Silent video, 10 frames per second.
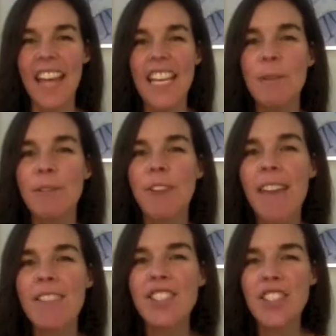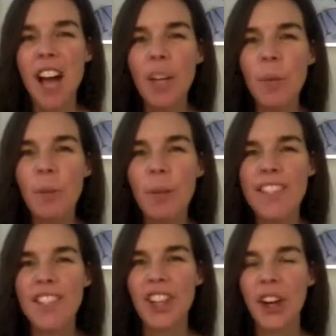Number 5, install a
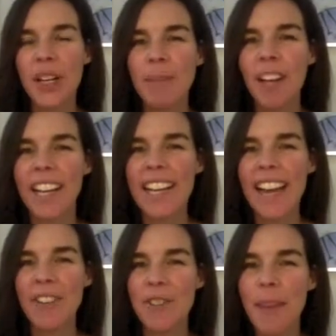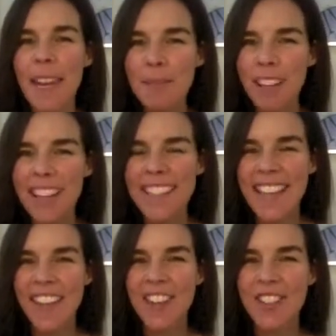WordPress security plugin. Now there's many plugins
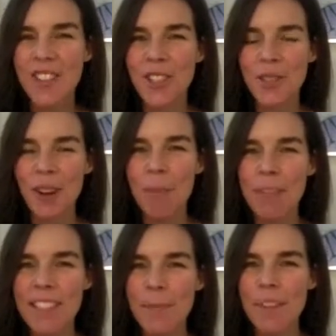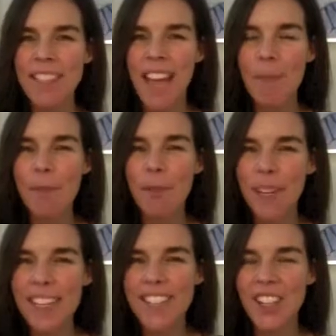out there to choose from, but some of the top
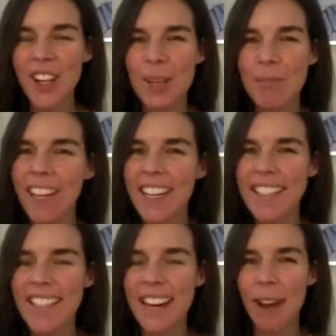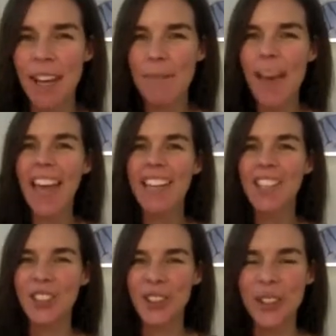3 security plugins that I recommend
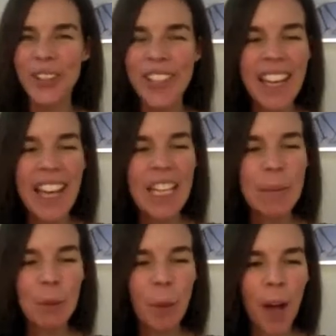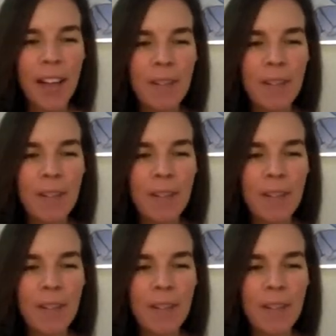include number 1,